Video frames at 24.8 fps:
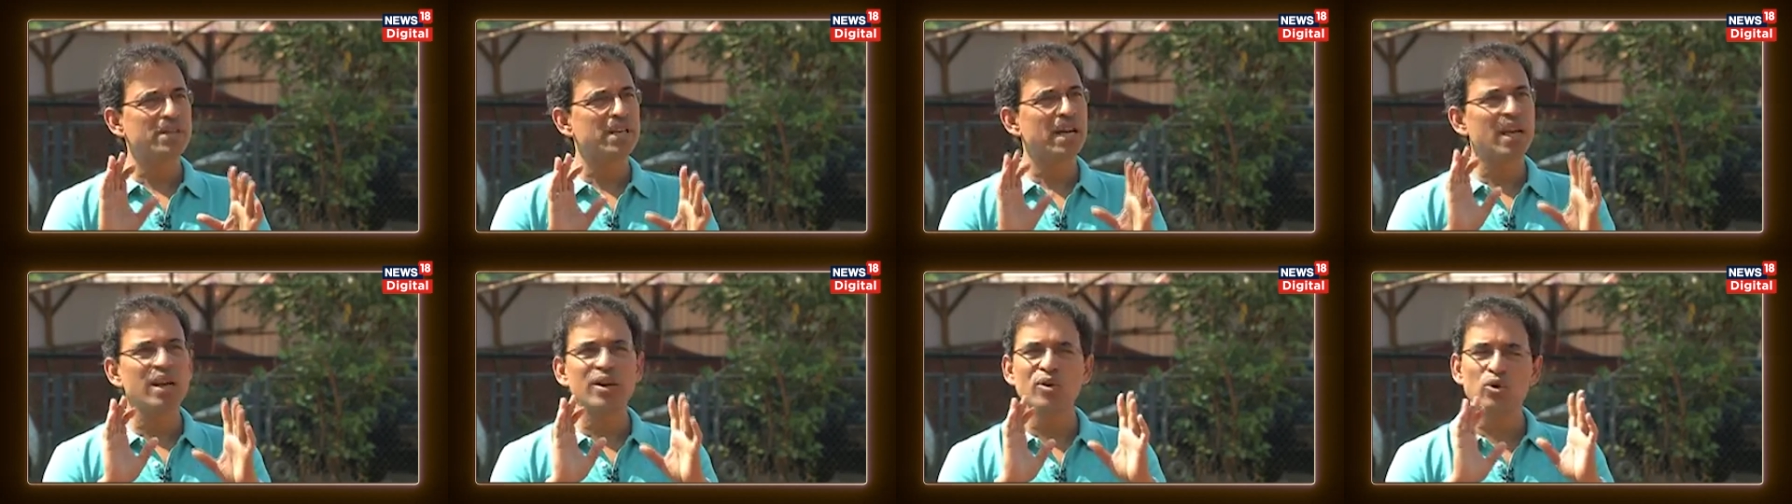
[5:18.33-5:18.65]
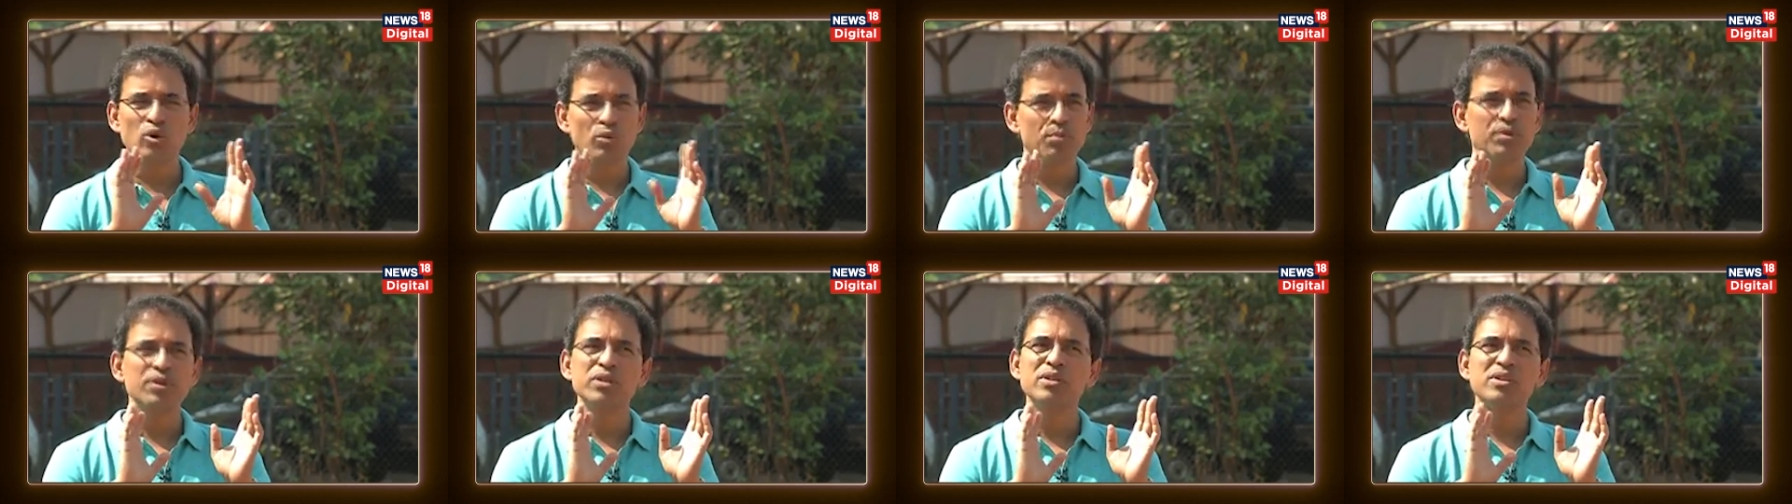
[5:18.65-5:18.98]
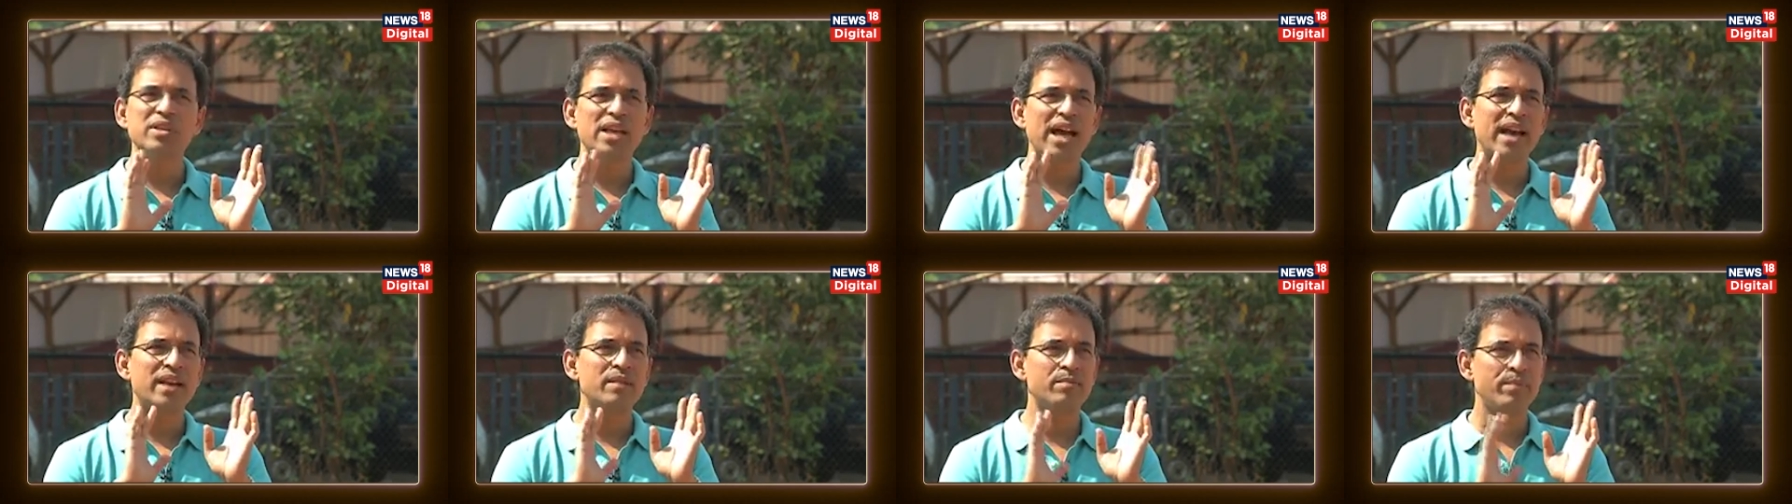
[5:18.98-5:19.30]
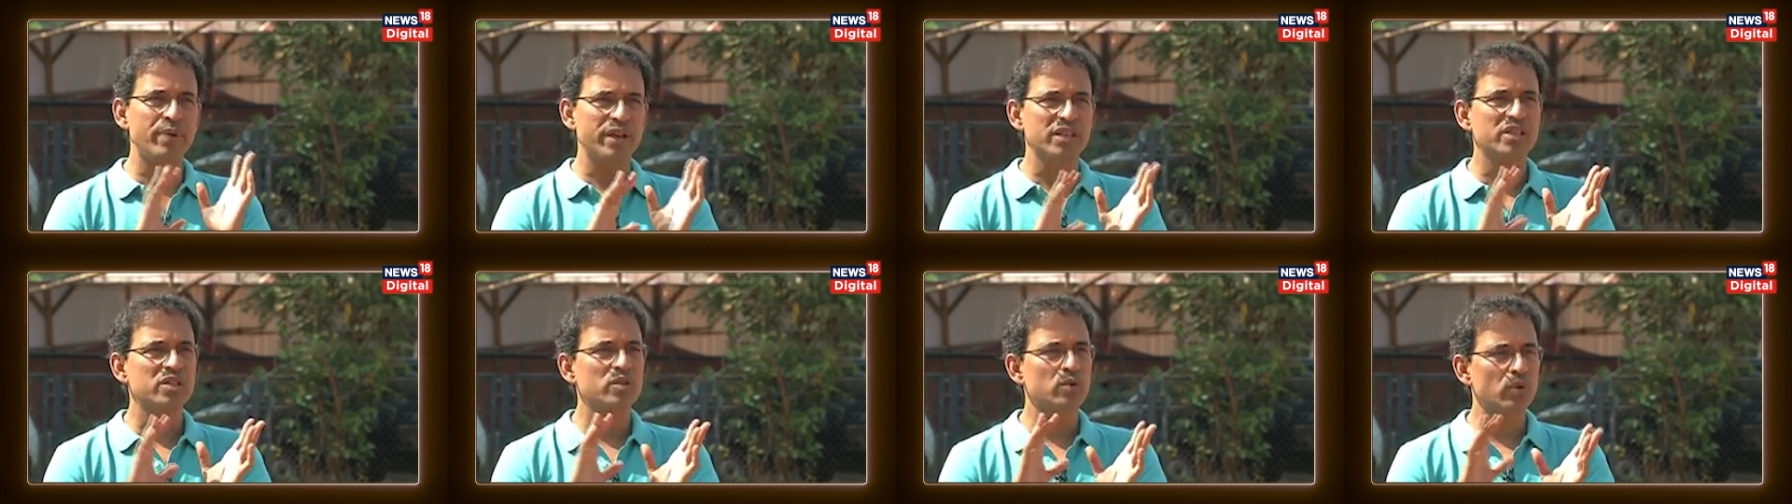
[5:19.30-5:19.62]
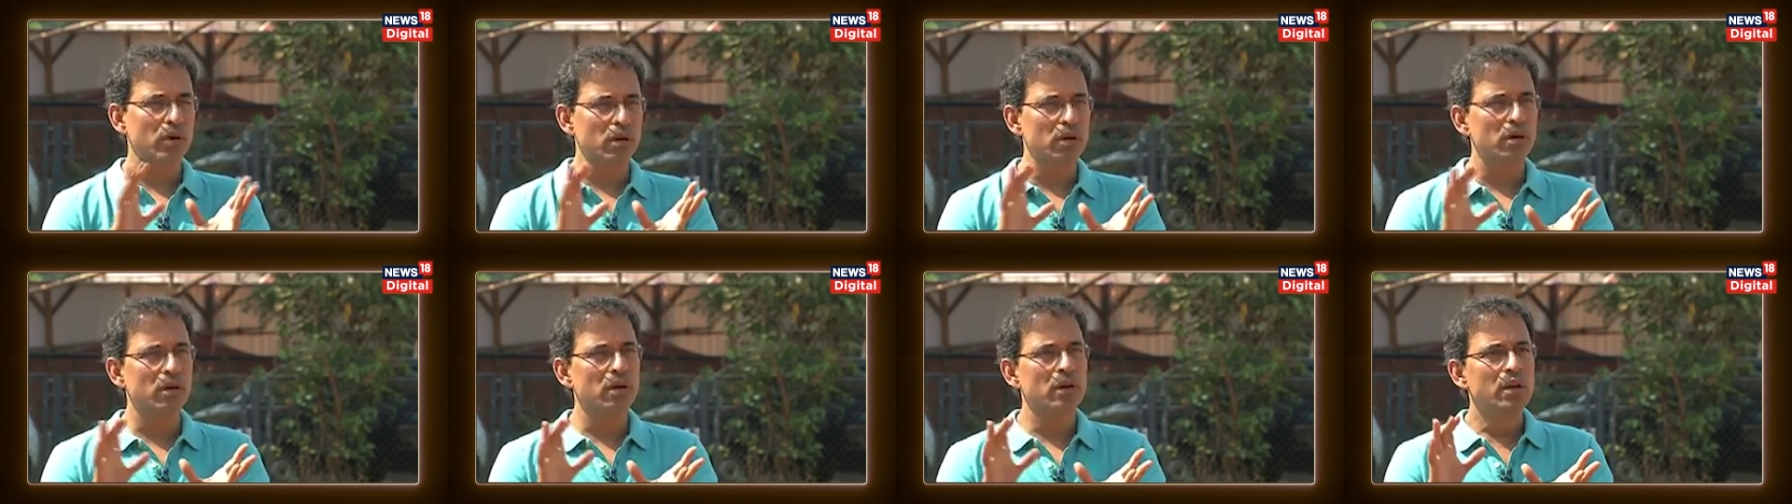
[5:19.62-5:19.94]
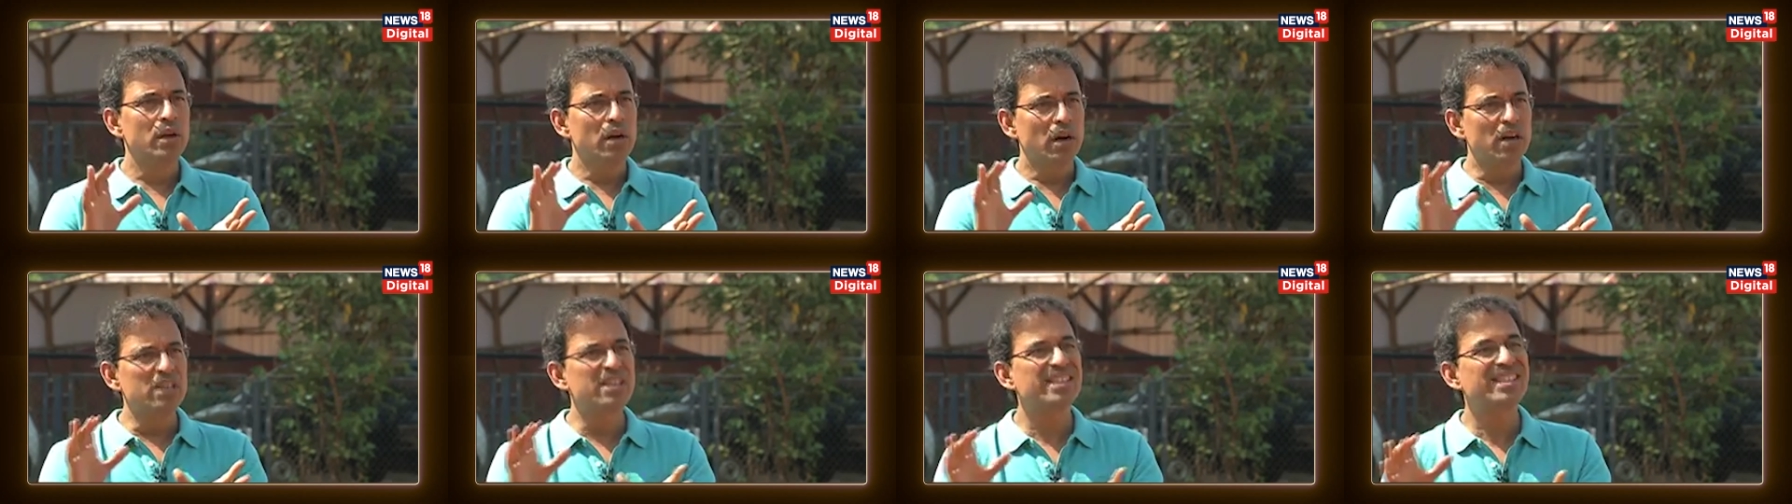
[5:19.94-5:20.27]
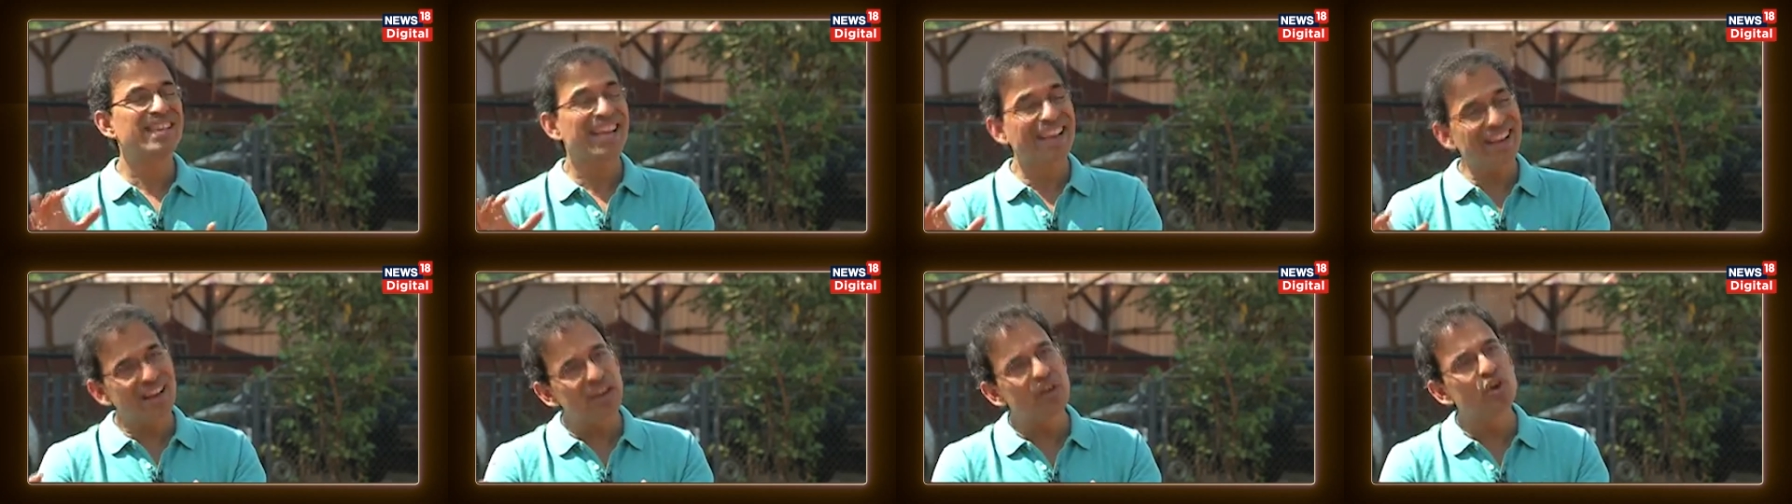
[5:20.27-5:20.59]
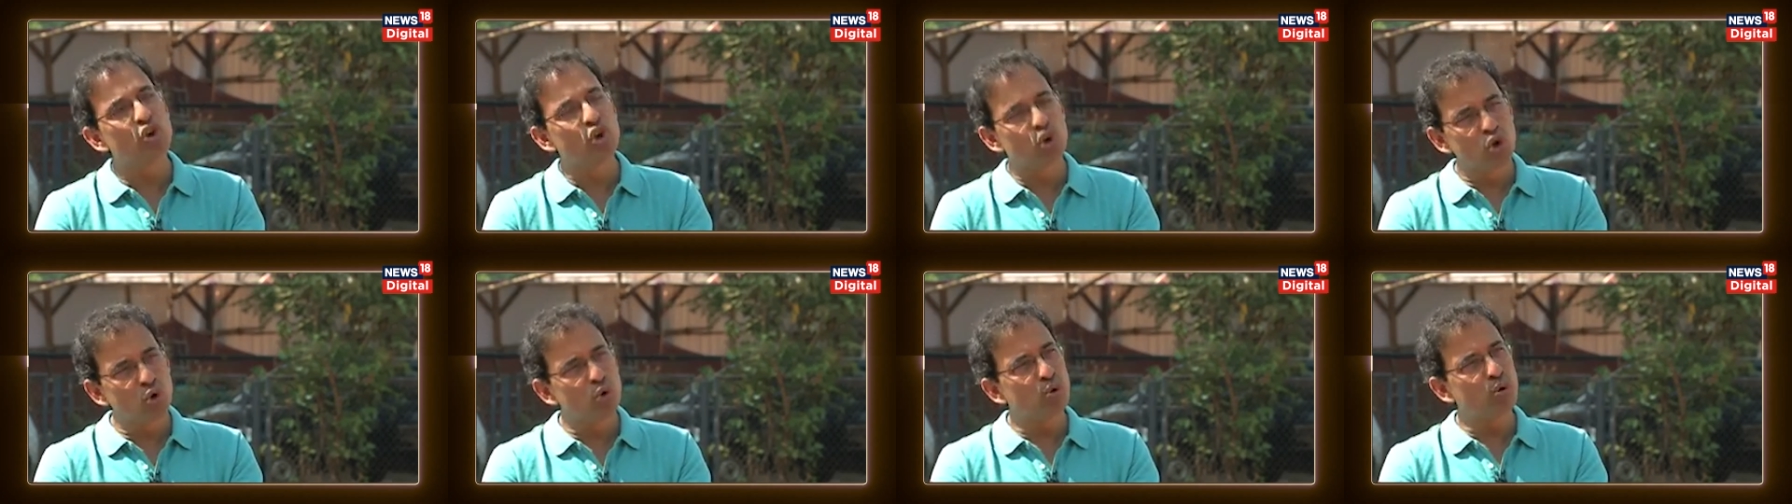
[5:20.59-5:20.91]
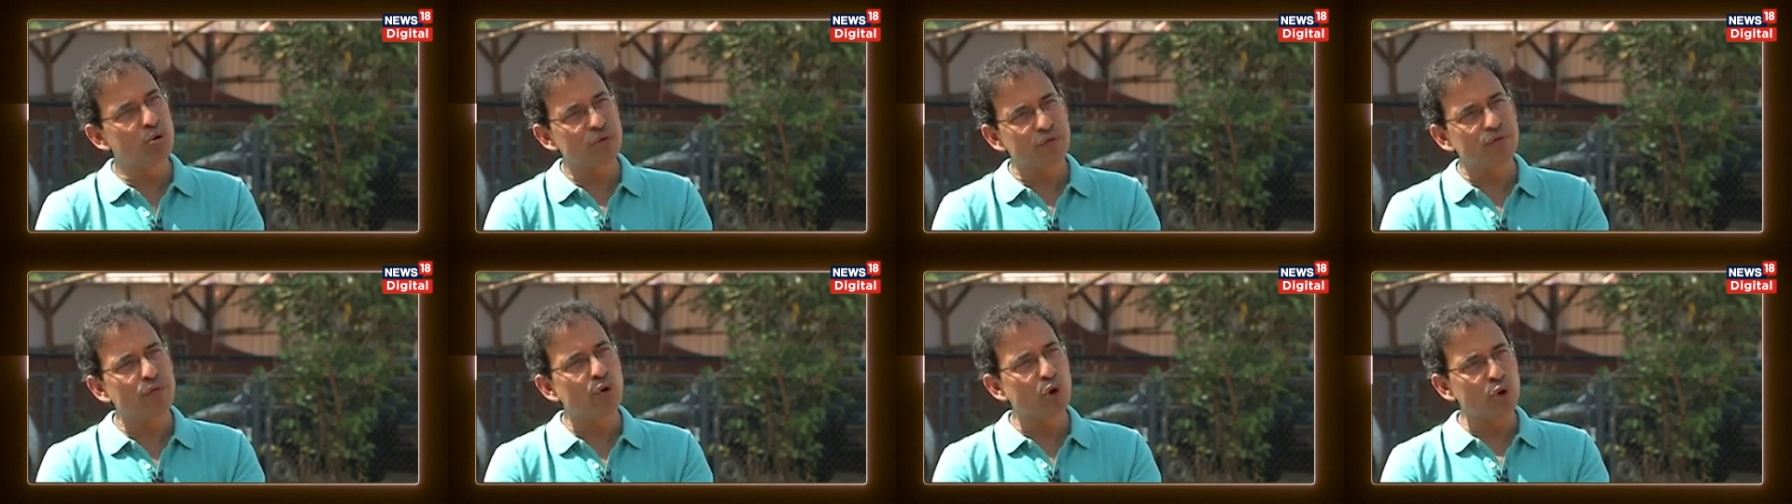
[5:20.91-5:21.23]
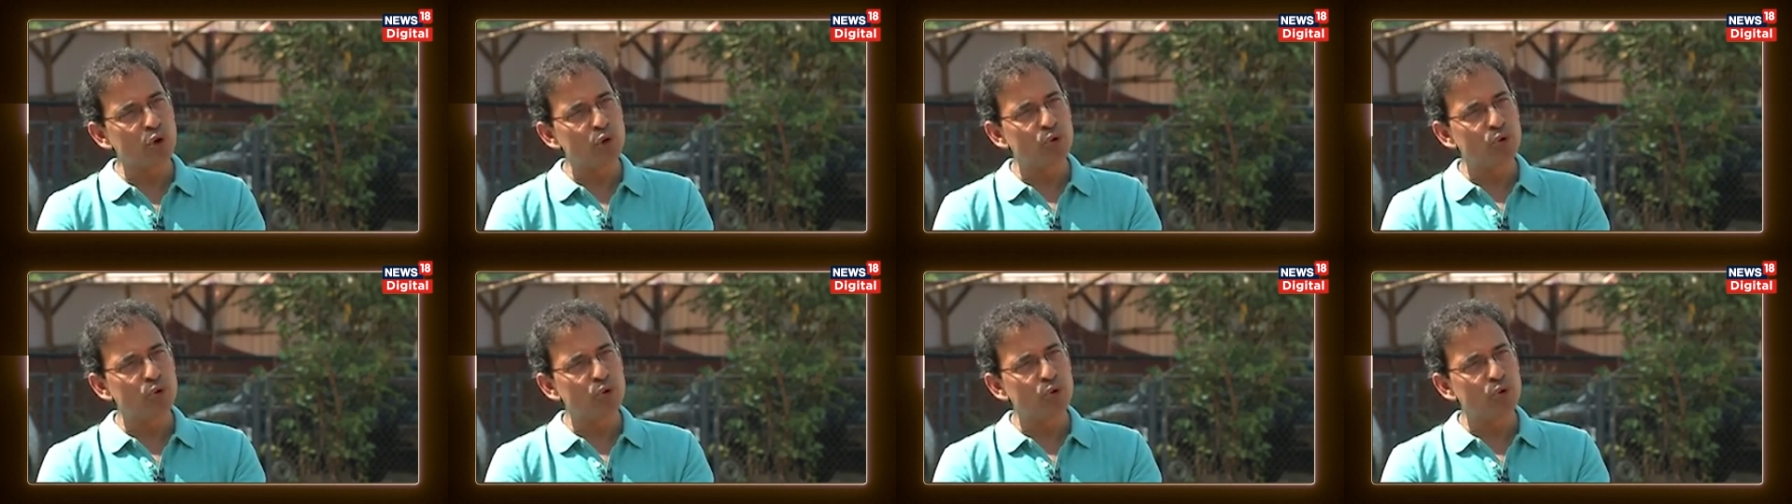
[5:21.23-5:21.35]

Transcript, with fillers: talent opens at best a second door for